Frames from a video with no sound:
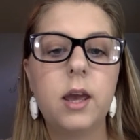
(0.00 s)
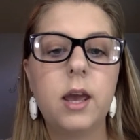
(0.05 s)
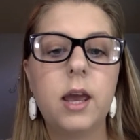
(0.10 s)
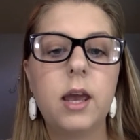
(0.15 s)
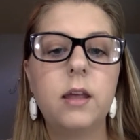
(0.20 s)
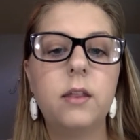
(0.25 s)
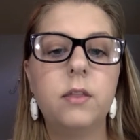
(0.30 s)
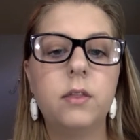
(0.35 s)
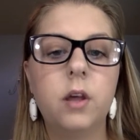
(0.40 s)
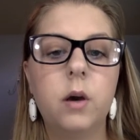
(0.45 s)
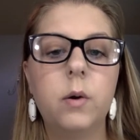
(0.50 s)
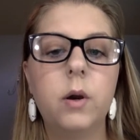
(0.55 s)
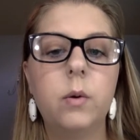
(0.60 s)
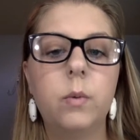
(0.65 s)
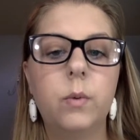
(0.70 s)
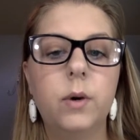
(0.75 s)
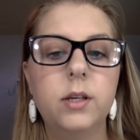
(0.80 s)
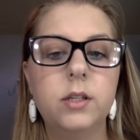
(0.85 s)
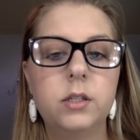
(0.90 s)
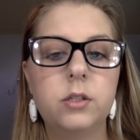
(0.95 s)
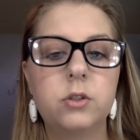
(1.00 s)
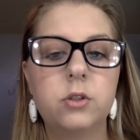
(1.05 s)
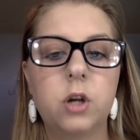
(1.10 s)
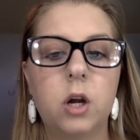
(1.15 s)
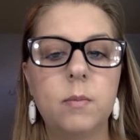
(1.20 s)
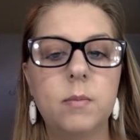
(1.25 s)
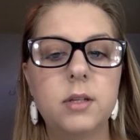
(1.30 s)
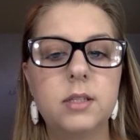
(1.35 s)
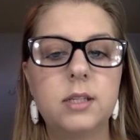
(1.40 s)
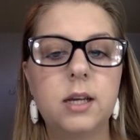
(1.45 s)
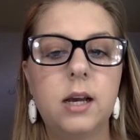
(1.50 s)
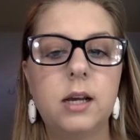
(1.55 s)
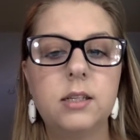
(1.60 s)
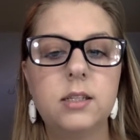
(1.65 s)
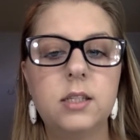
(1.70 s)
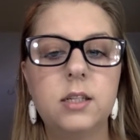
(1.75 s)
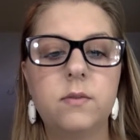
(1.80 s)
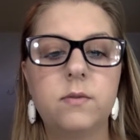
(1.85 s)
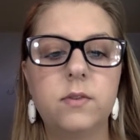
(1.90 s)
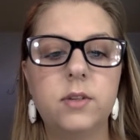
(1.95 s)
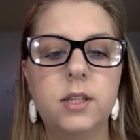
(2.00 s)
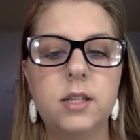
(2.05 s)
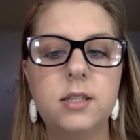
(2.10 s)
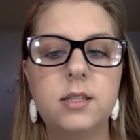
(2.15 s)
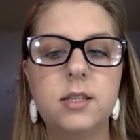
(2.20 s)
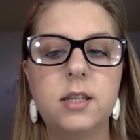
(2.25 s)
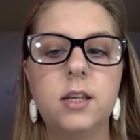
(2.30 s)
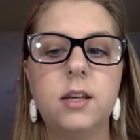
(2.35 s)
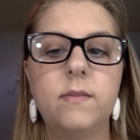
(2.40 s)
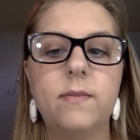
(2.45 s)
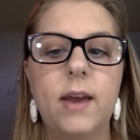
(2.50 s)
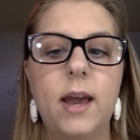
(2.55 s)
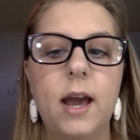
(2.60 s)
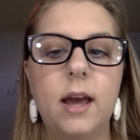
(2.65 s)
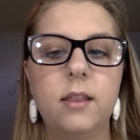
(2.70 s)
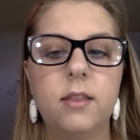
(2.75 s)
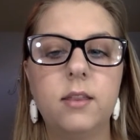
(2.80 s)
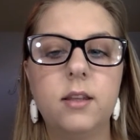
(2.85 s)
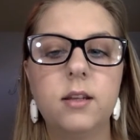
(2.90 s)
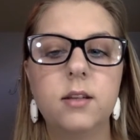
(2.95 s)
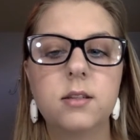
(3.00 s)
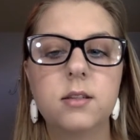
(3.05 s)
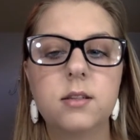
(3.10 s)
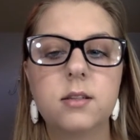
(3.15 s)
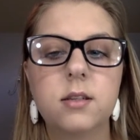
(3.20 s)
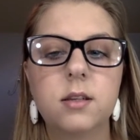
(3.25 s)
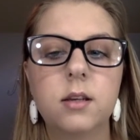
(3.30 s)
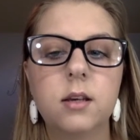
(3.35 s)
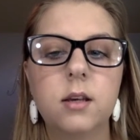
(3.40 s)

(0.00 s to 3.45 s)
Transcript: And though it was traumatizing for the city of Athens,